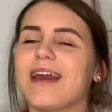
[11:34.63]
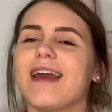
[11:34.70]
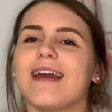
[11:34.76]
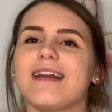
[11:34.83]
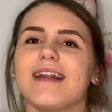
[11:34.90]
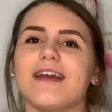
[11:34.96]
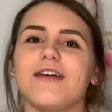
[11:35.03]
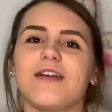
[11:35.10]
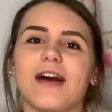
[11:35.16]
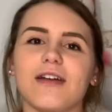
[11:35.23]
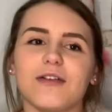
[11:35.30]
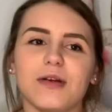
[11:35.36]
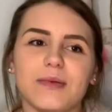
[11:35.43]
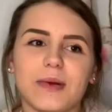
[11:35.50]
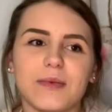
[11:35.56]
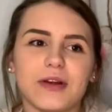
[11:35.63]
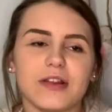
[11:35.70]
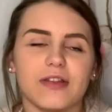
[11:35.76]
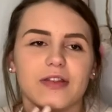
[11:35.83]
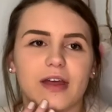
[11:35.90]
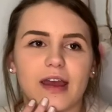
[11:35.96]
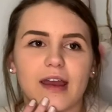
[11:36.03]
and you gotta remember
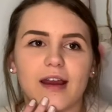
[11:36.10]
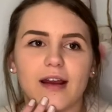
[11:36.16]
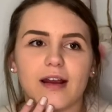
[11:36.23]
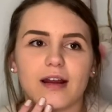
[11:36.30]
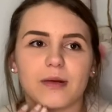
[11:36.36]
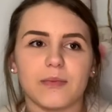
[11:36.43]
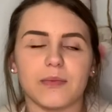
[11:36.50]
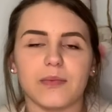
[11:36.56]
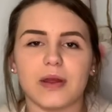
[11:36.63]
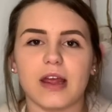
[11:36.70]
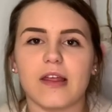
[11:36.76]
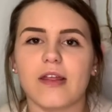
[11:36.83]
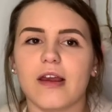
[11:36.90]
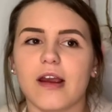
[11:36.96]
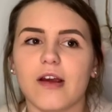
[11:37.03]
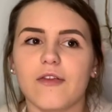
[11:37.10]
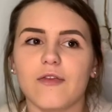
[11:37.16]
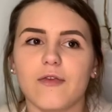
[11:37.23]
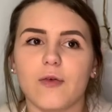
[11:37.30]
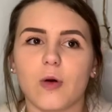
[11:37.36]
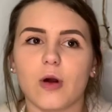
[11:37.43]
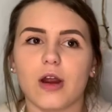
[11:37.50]
that they are gonna be there
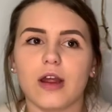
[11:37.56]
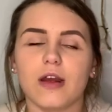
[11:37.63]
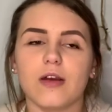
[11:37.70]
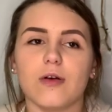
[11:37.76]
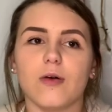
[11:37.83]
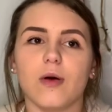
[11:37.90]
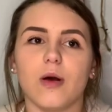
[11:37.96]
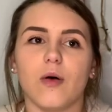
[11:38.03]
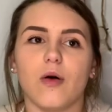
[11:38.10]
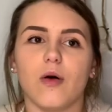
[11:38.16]
for you,